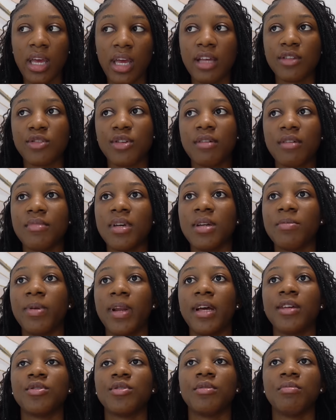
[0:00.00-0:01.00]
and so i made
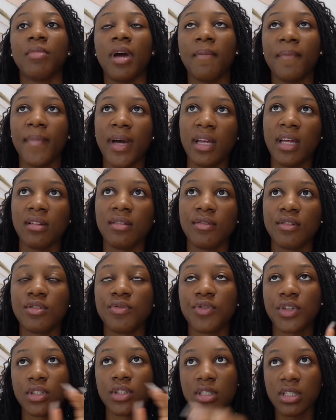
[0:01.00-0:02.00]
plans with my man
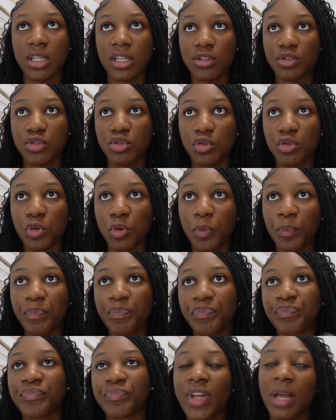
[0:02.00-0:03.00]
for today to
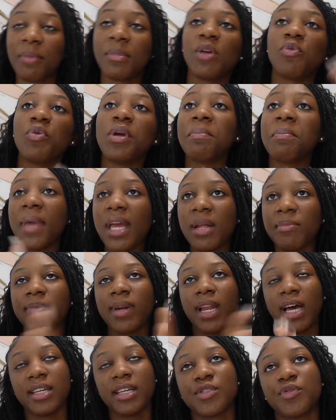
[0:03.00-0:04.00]
I mean, we made
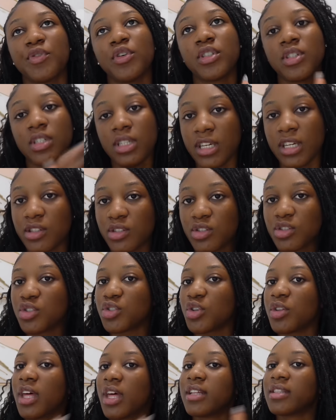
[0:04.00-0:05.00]
plans for today too,
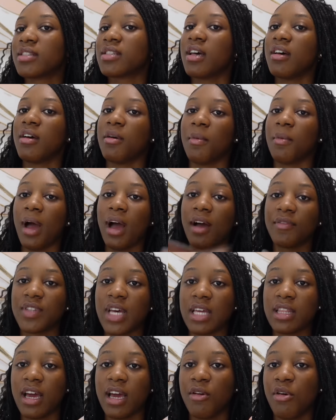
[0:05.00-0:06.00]
so that um,
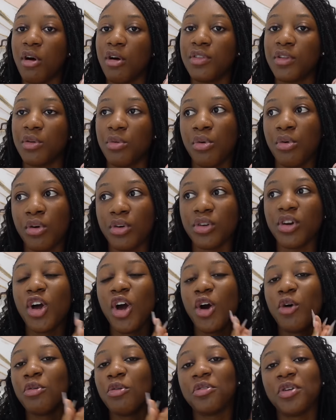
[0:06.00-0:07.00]
after they're around the world,
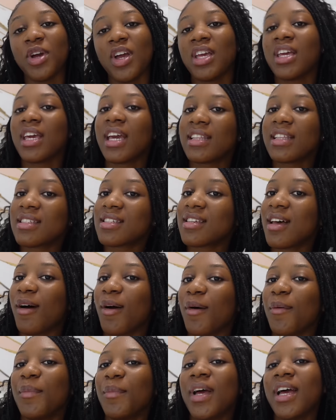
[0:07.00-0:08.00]
we are go and get
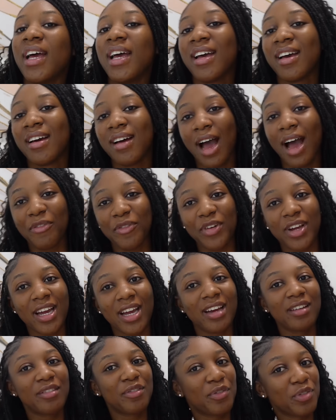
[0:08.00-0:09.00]
some
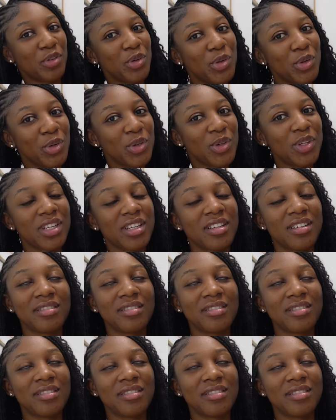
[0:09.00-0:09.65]
African food,